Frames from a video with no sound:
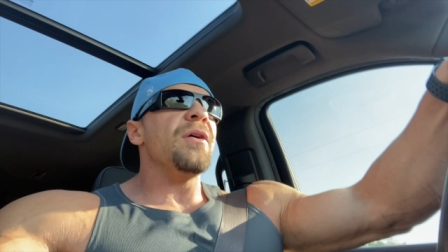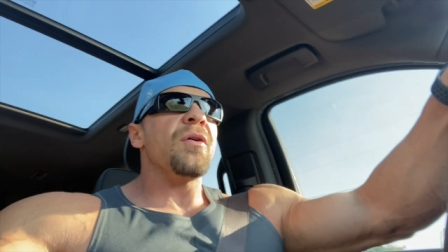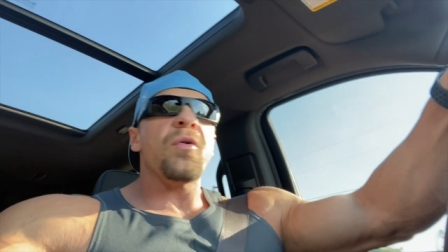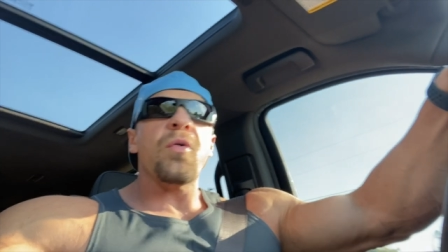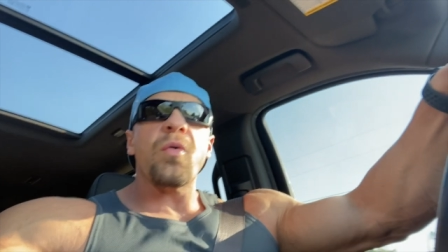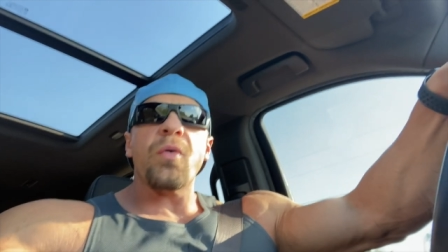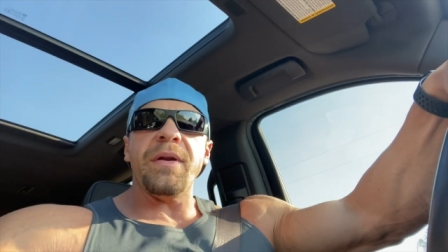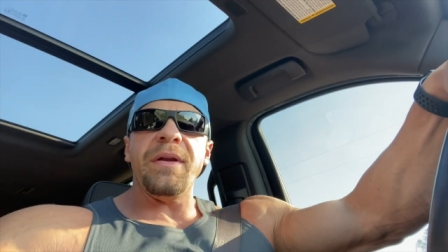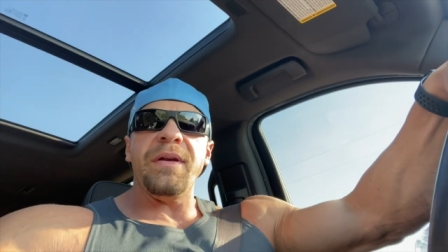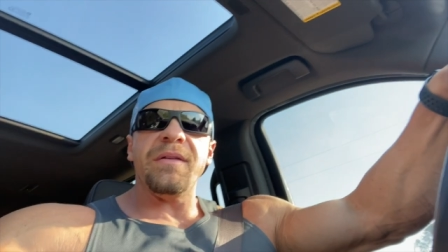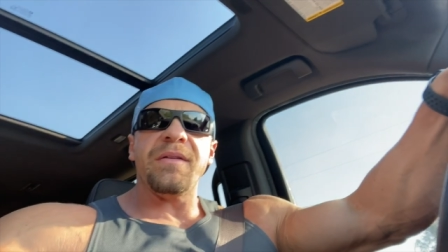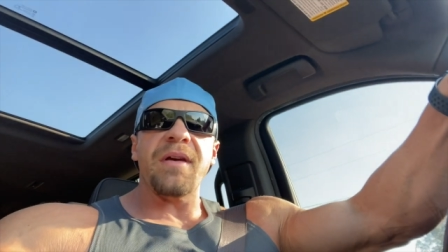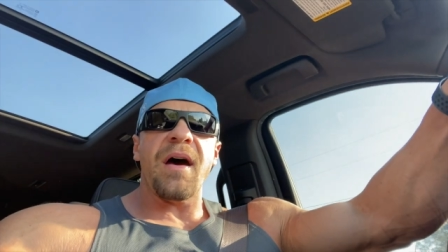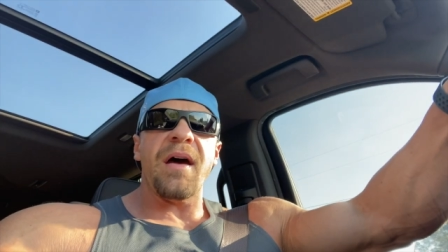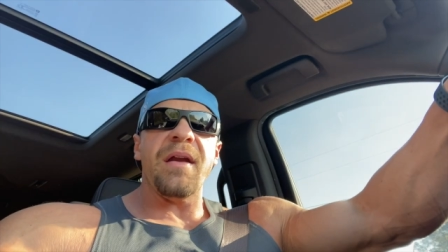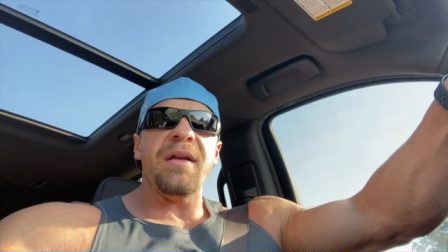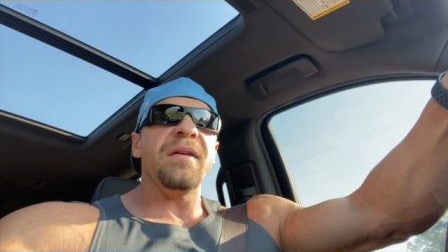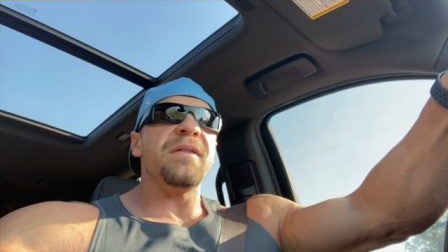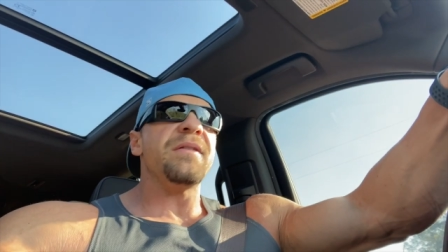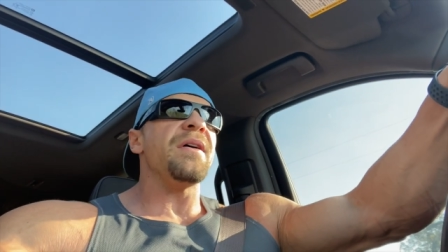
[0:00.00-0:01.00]
Courtney's got
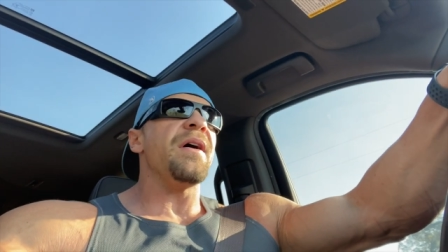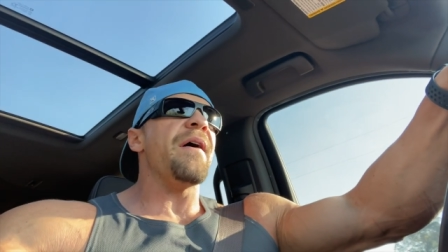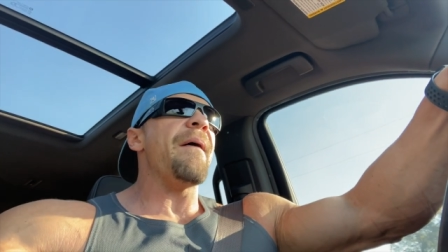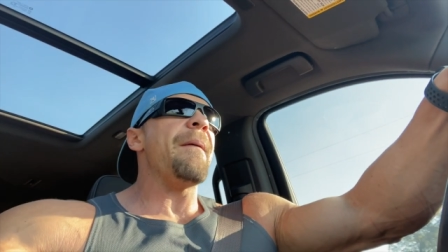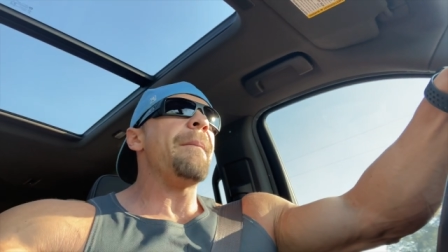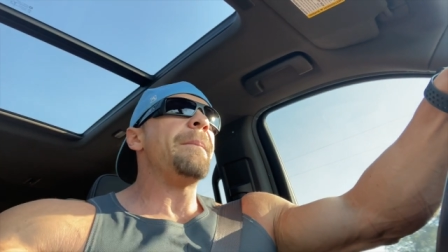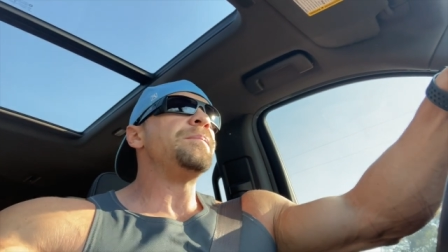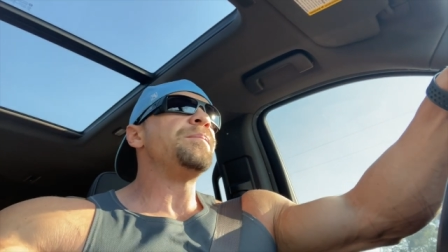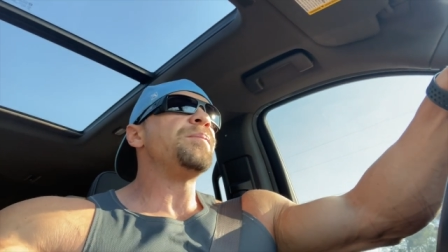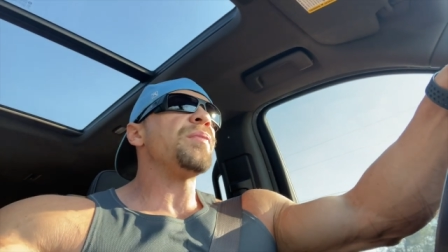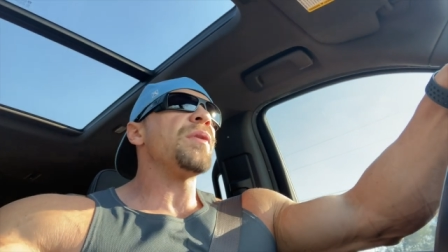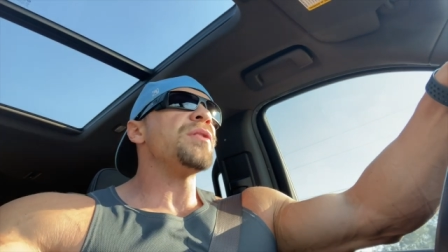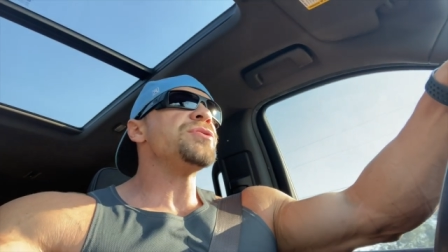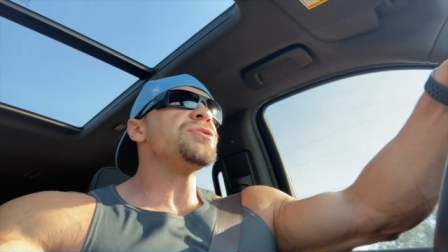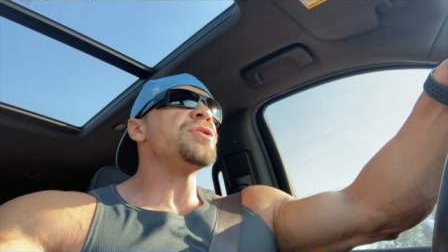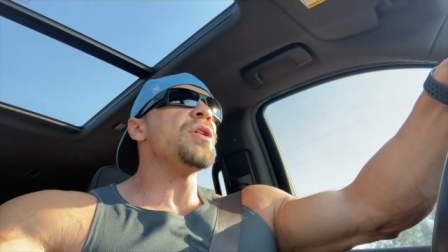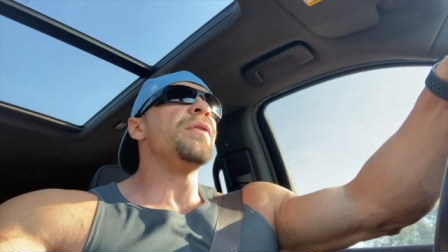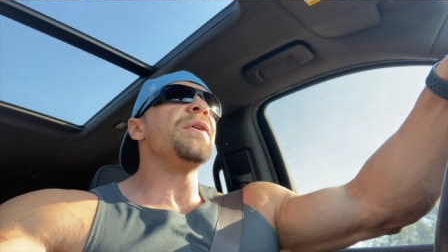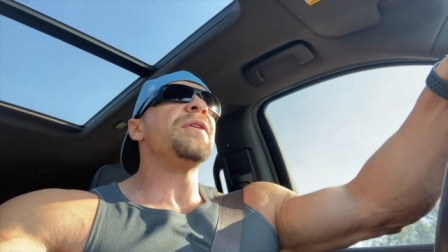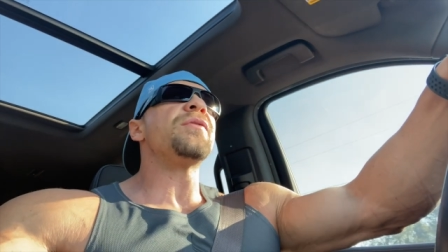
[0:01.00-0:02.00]
his uh,
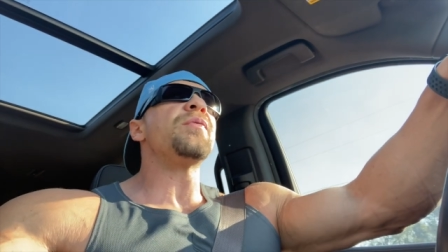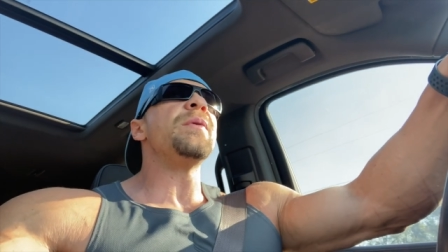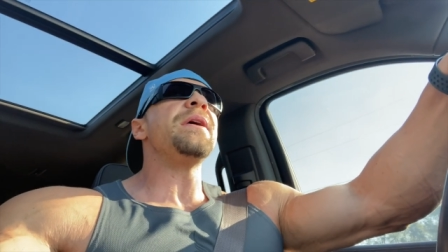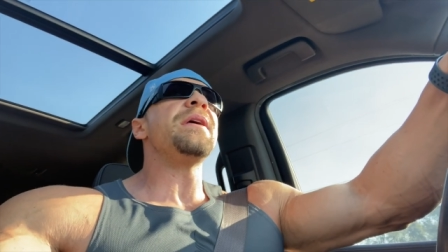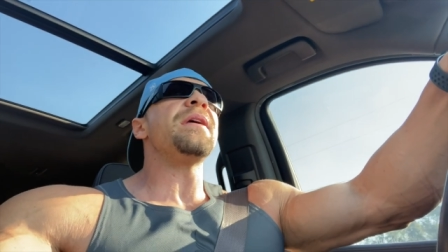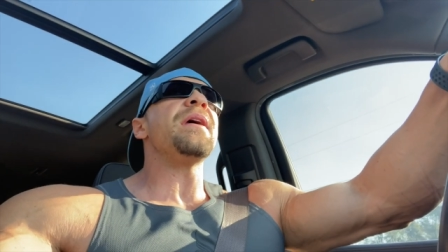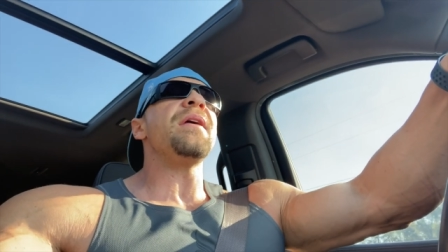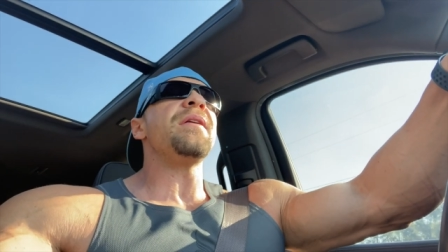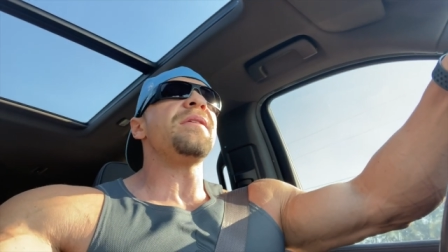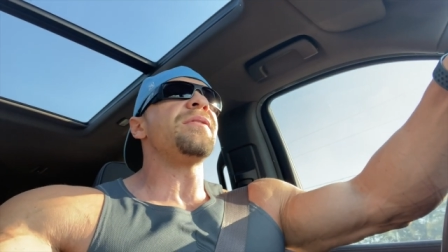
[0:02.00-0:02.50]
show this weekend,